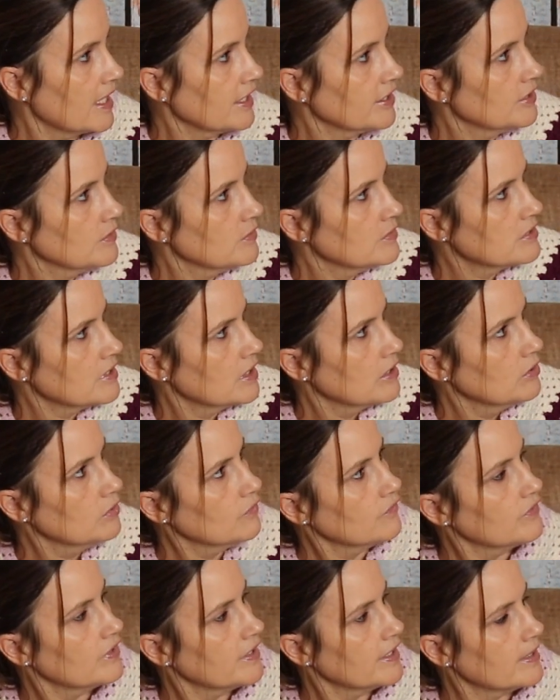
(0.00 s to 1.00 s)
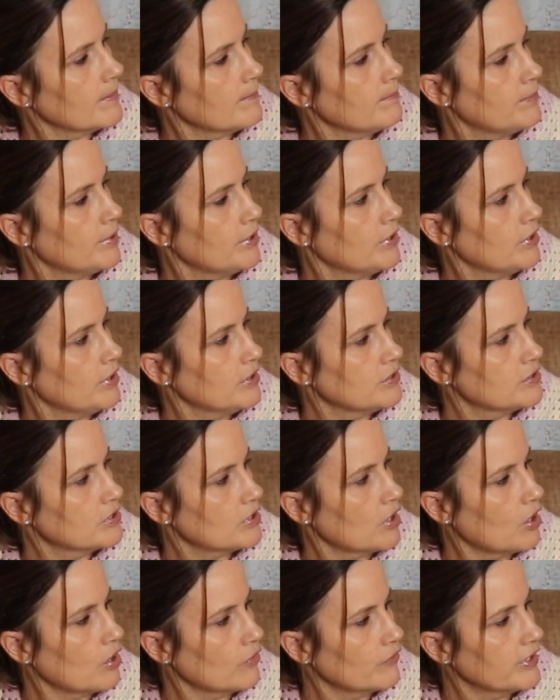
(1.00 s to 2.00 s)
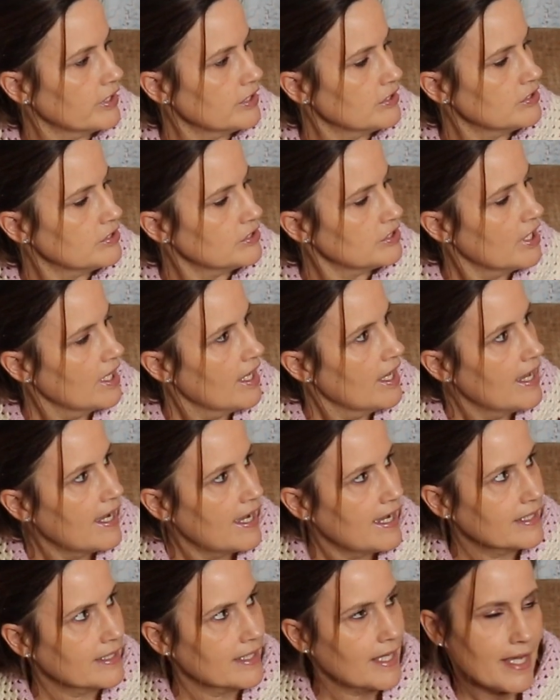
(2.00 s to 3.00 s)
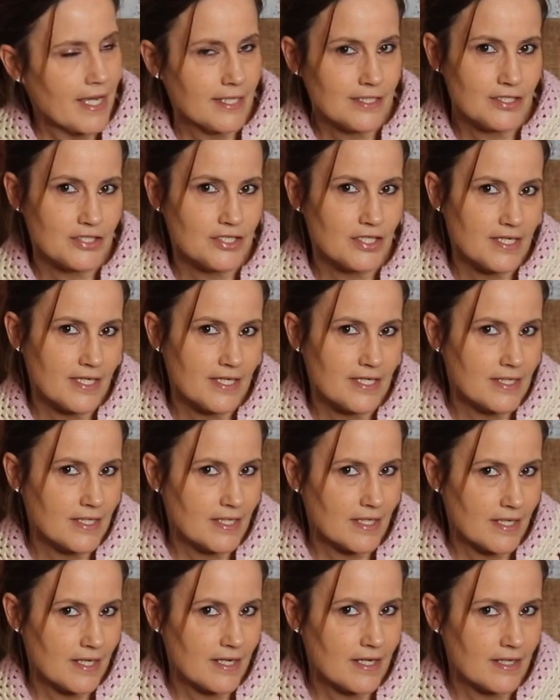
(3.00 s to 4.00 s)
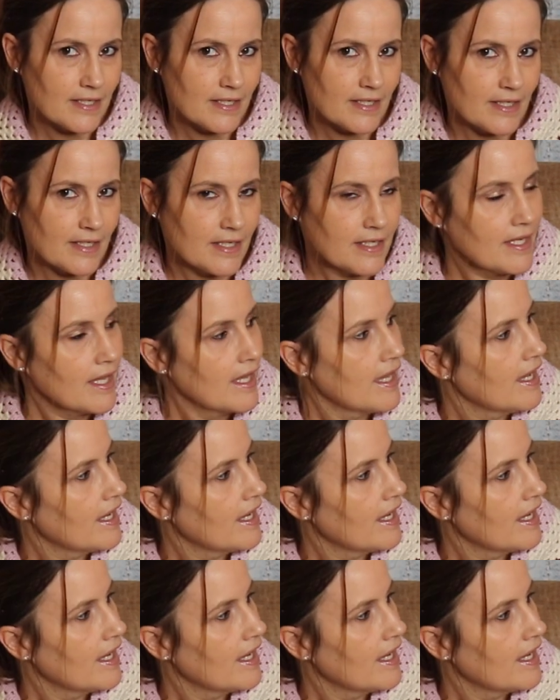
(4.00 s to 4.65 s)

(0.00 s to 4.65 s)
I used a lovely burnt orange and I edged it in the khaki,